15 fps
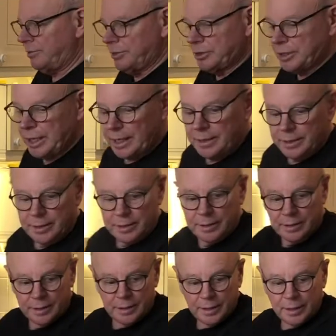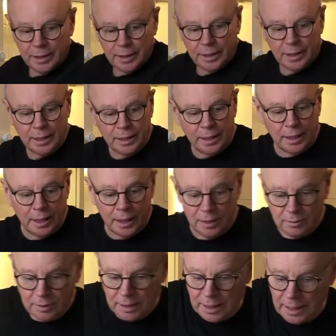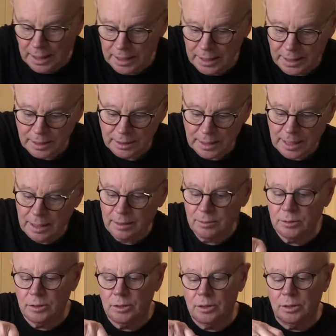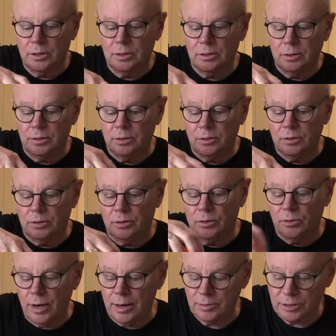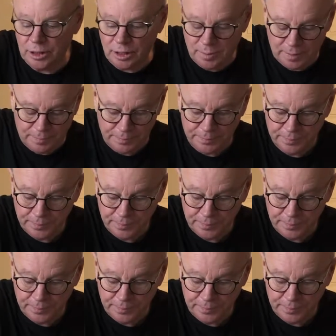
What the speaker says: for a second. Okay, now ground cinnamon,